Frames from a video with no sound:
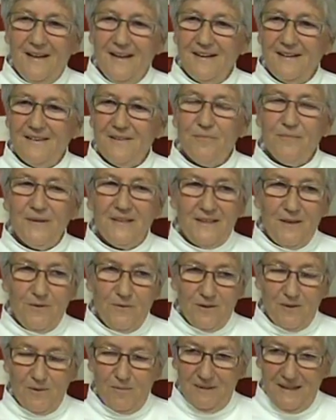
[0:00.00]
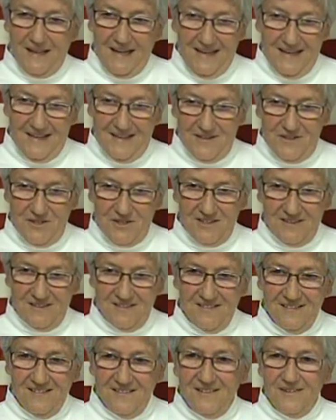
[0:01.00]
And, but they were obliged
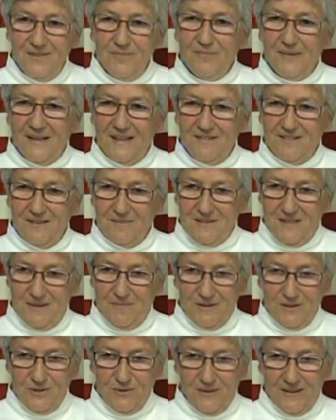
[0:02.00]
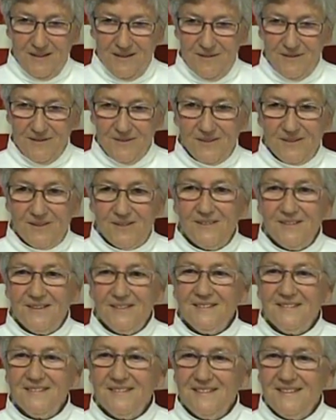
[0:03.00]
by September 23rd,
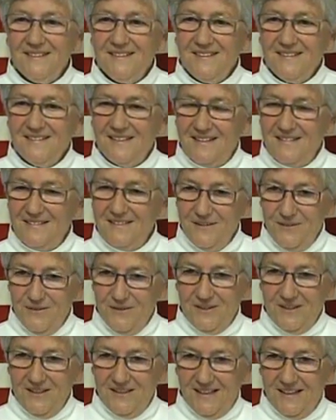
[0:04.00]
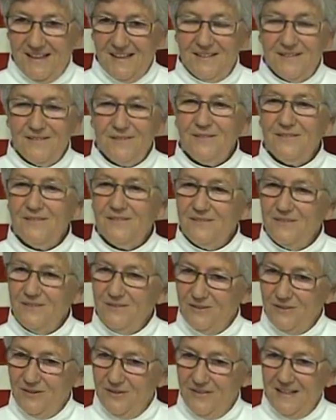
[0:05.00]
1939,
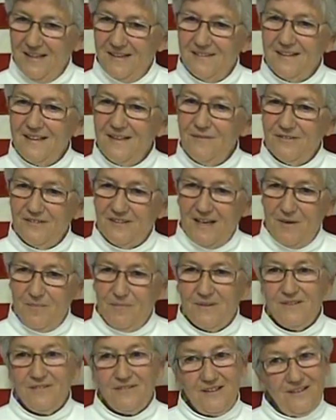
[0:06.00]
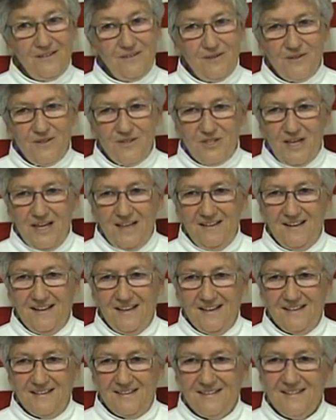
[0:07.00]
to then leave Cyprus and go to
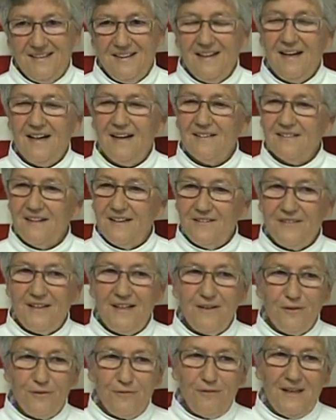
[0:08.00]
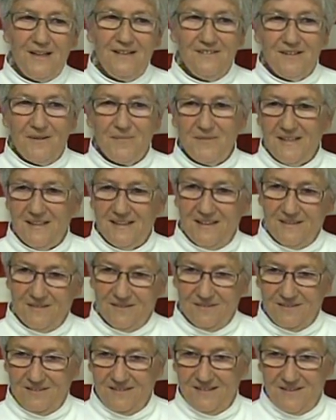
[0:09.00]
Shanghai, unless they could find something
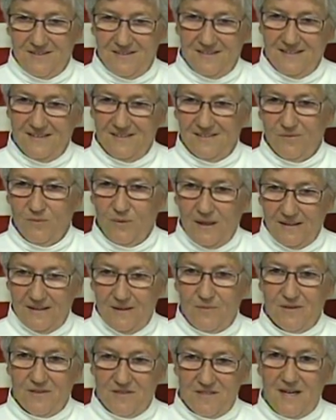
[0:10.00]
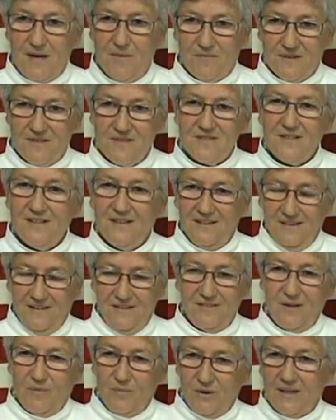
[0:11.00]
else in, in, while they were in Cyprus
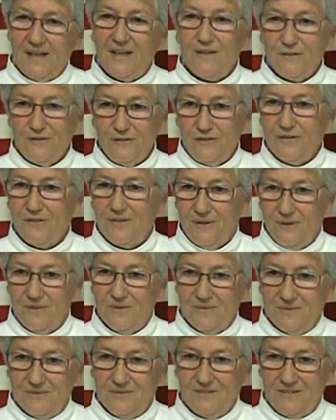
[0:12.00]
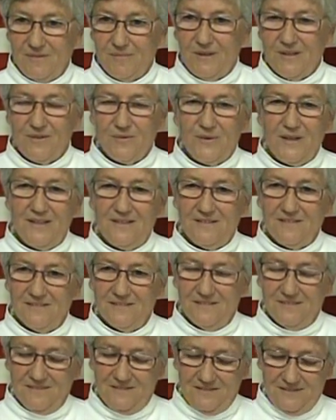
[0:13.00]
somewhere else to go, some other way to,
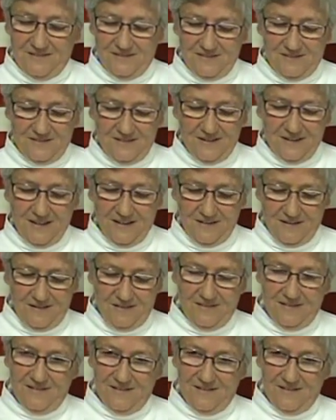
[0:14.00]
to get